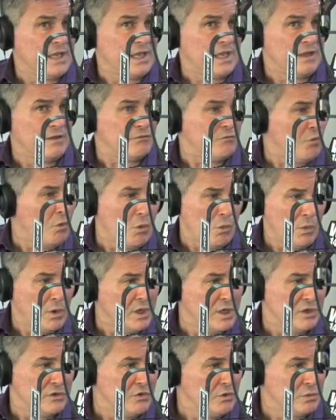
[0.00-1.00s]
If all we're
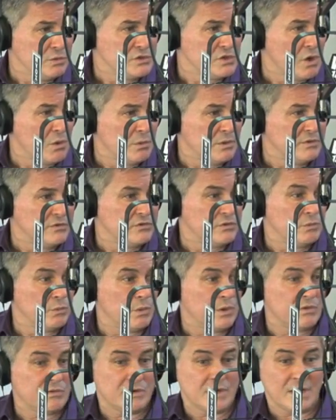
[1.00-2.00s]
going to do is go into
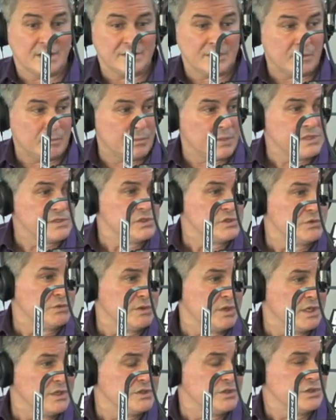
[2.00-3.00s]
whether or not they're business
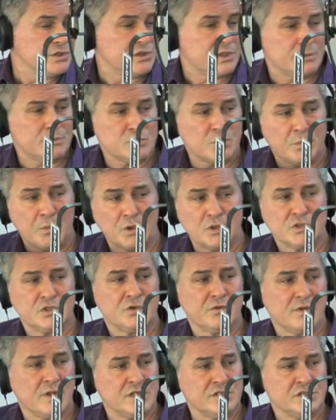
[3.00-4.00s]
relationships or
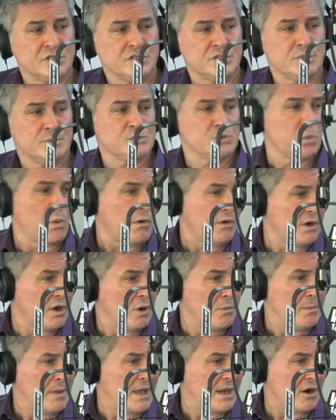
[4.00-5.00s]
personal relationships, worrying
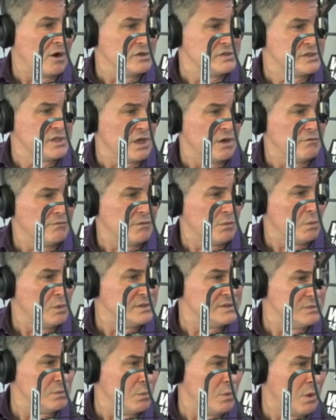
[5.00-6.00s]
about ourselves and
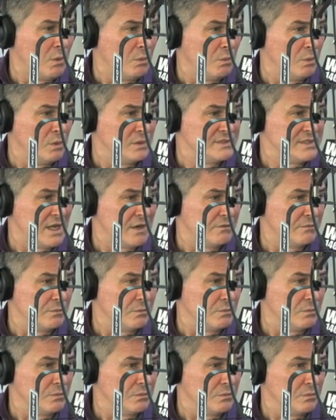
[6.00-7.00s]
what's out,
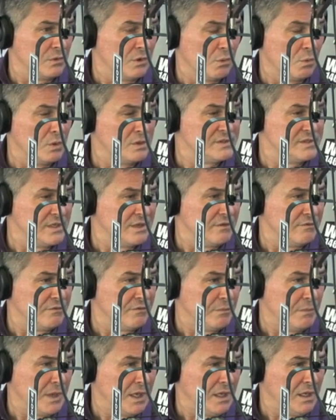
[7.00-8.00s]
you know, what's in it
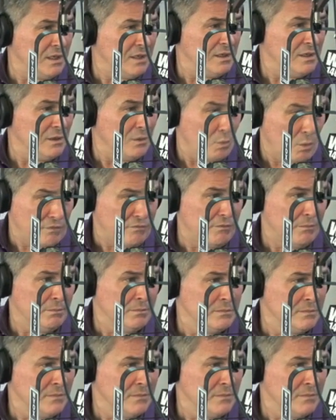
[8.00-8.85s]
for me with them,